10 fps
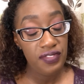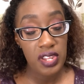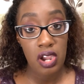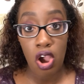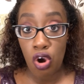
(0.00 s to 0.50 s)
to
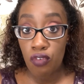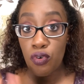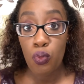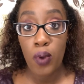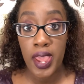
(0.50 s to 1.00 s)
feel
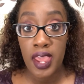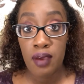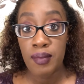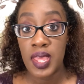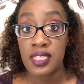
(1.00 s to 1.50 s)

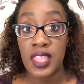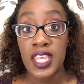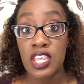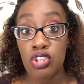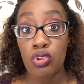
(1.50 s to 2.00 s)
overwhelmed and
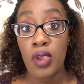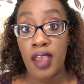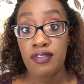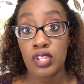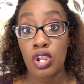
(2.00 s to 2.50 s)
thinking you
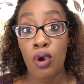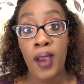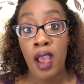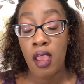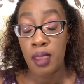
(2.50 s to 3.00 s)
have to go
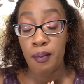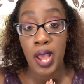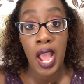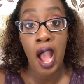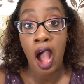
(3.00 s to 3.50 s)
out and buy